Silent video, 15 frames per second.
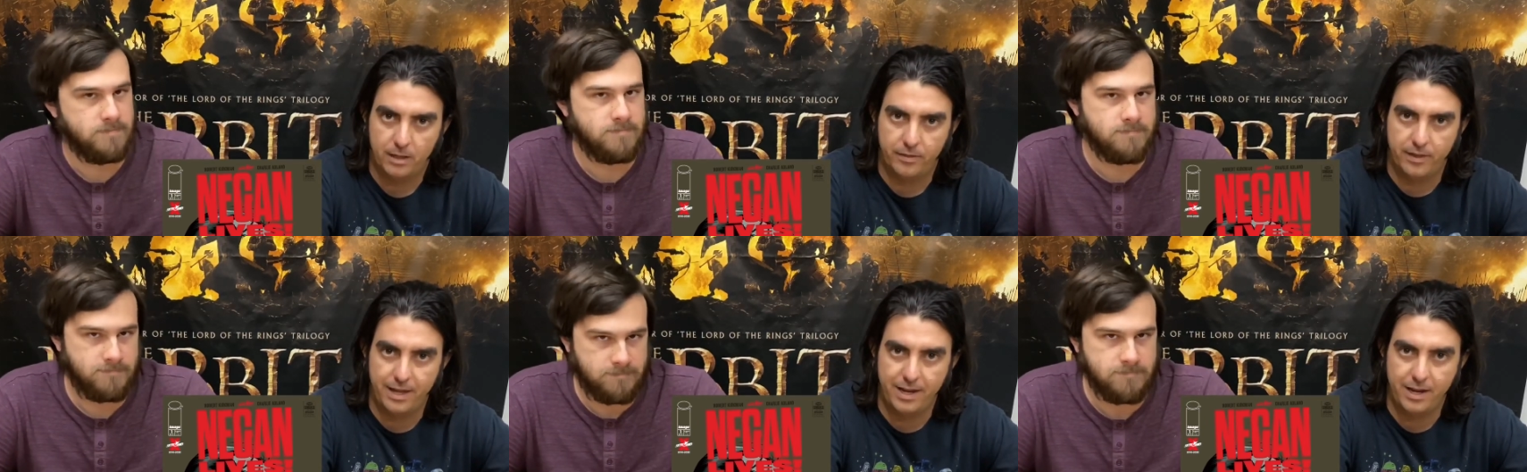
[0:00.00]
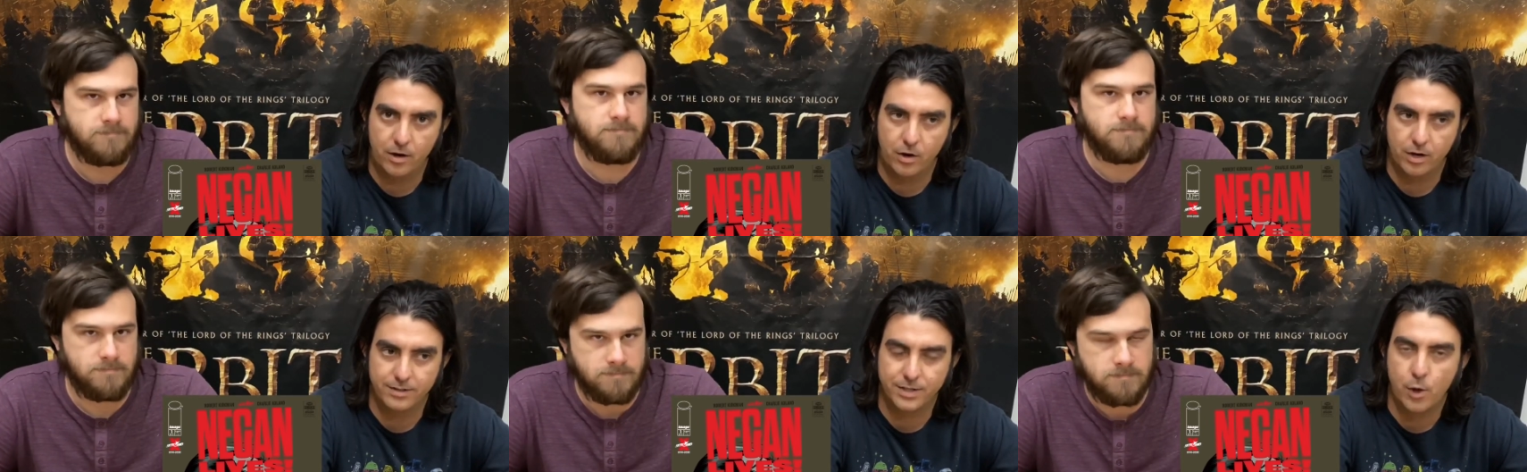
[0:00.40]

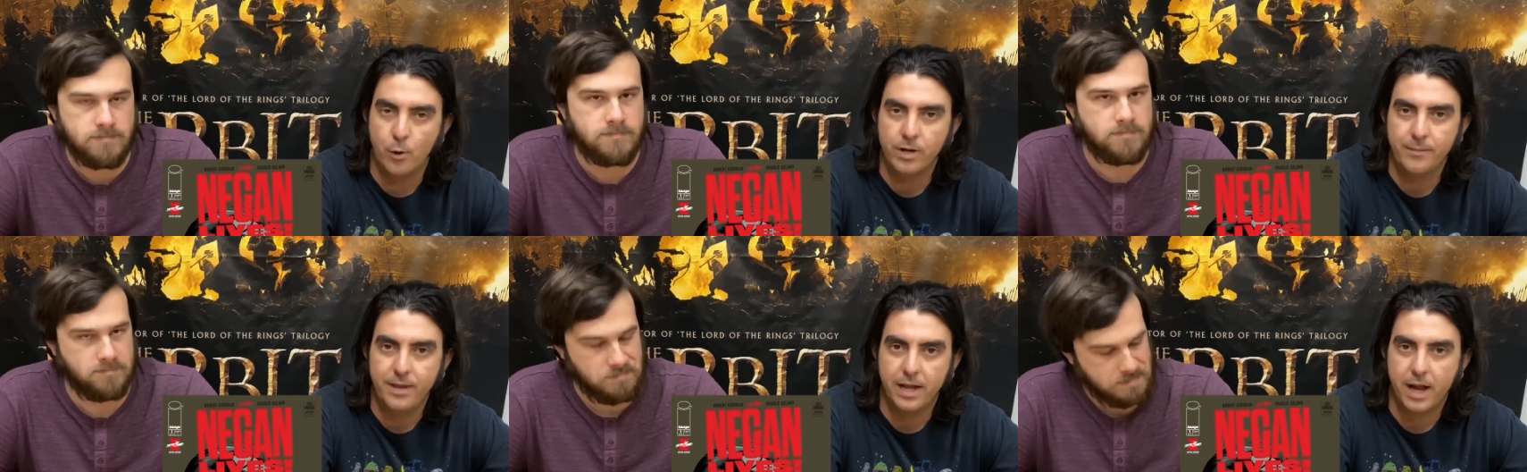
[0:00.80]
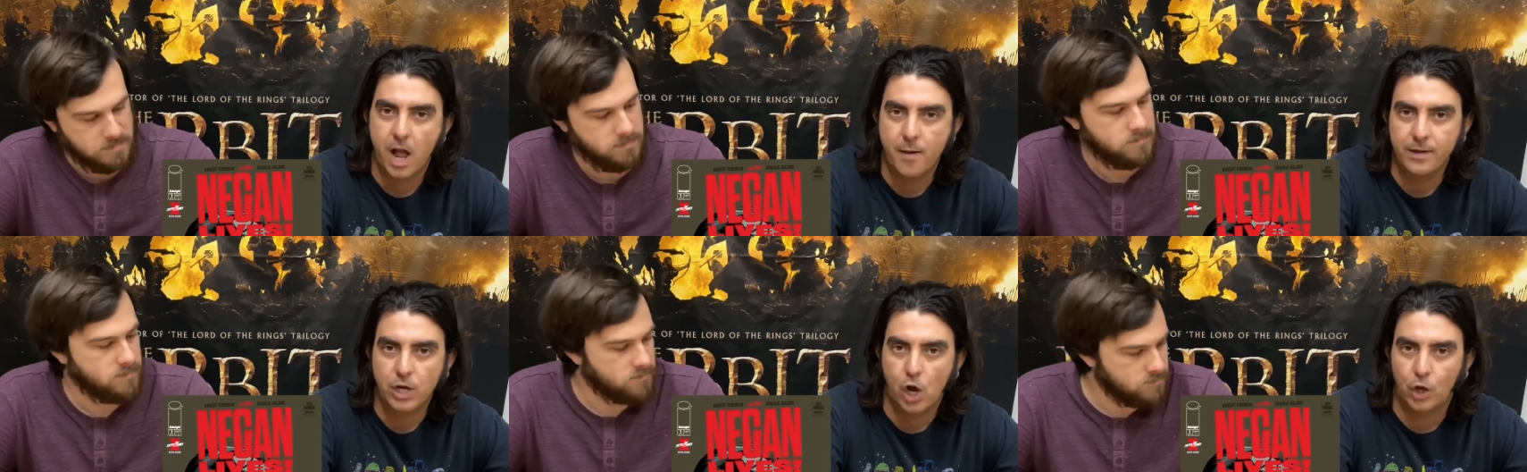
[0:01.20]
Speaker 1: there is going to be a
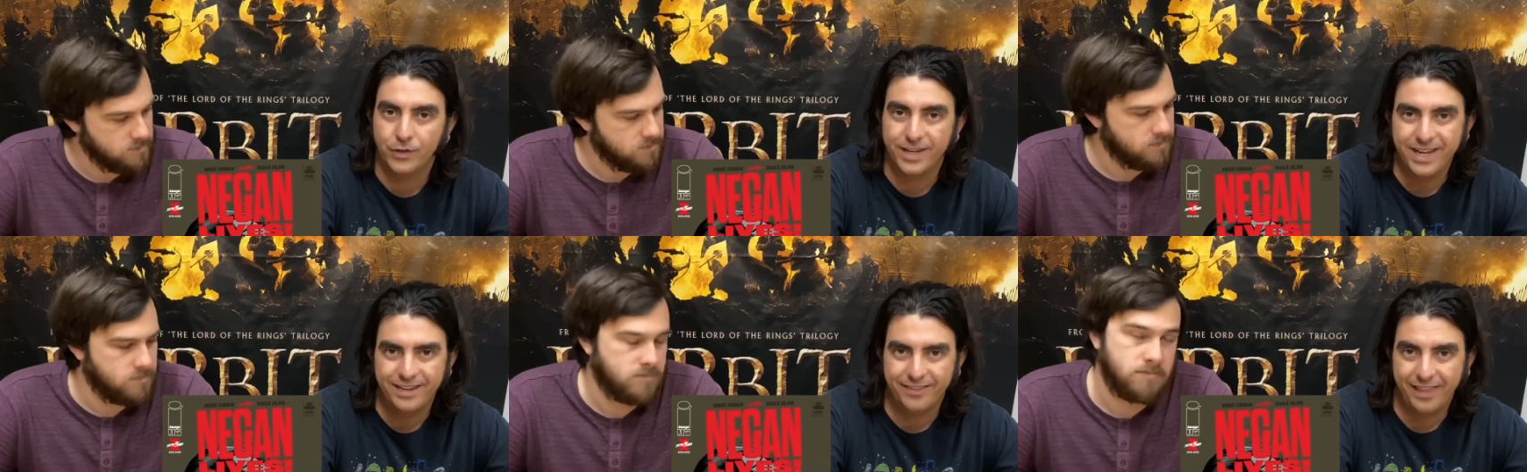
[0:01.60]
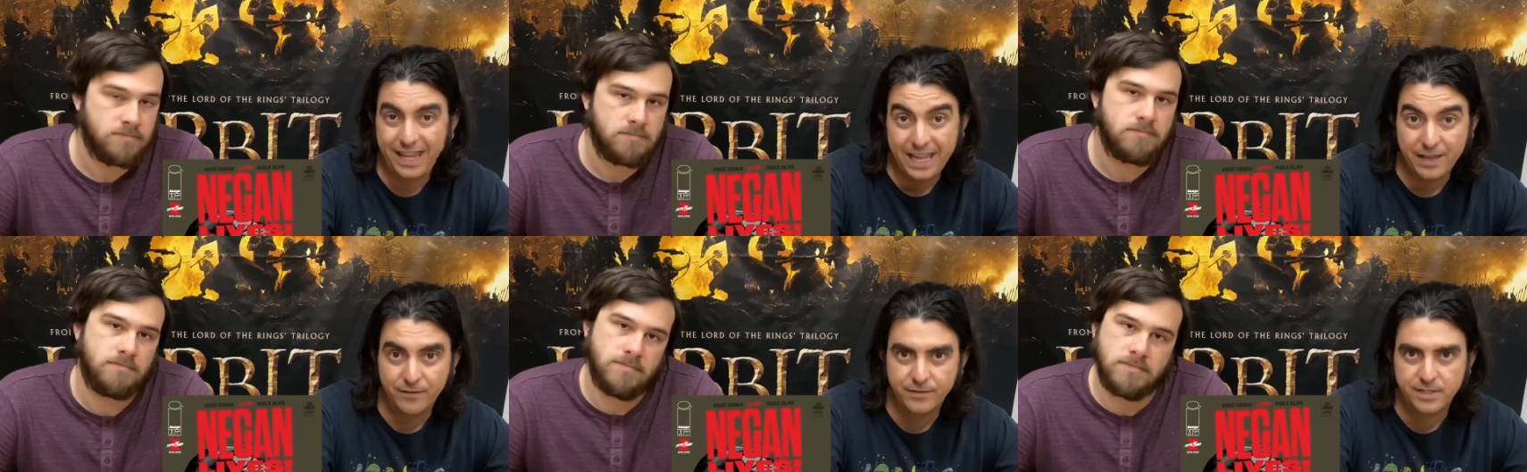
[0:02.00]
comic called Negan
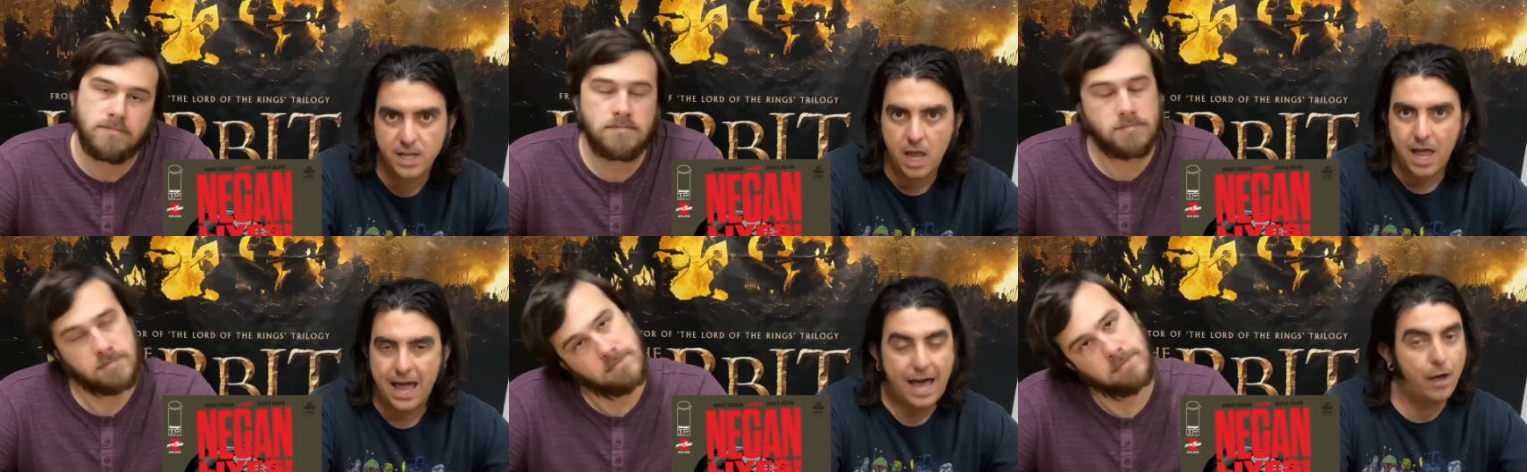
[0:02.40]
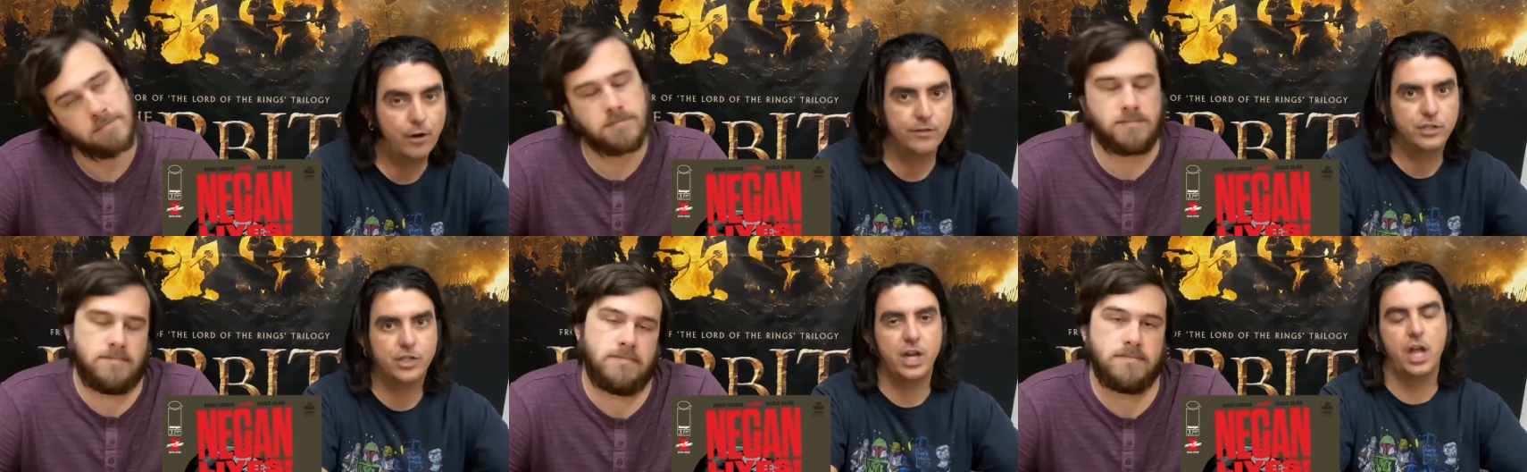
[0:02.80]
Lives out
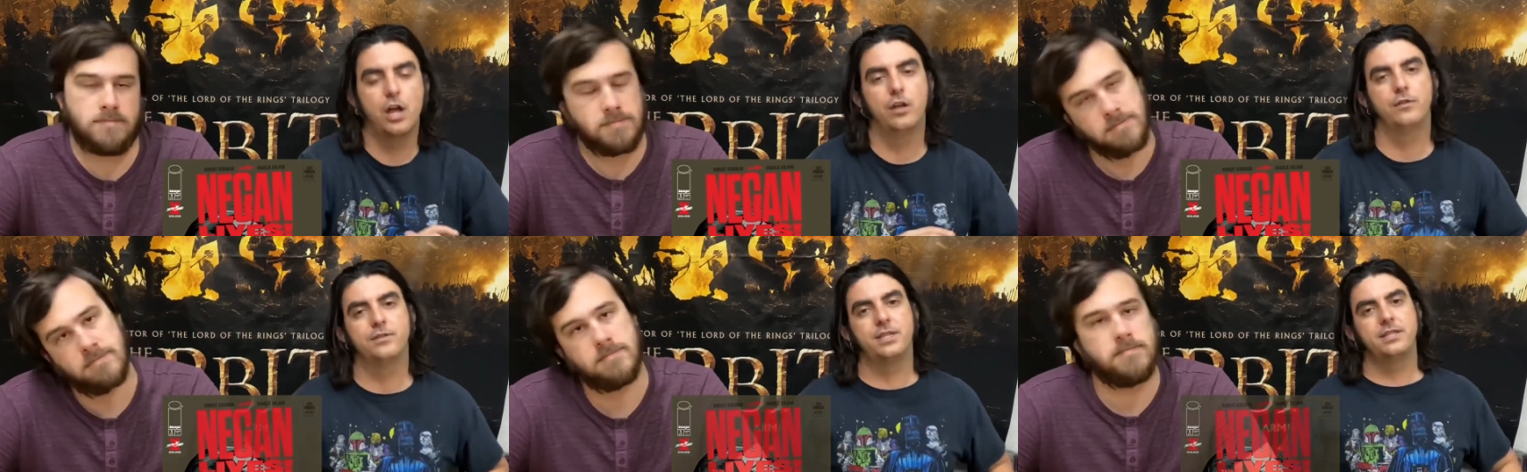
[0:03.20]
on the shelves.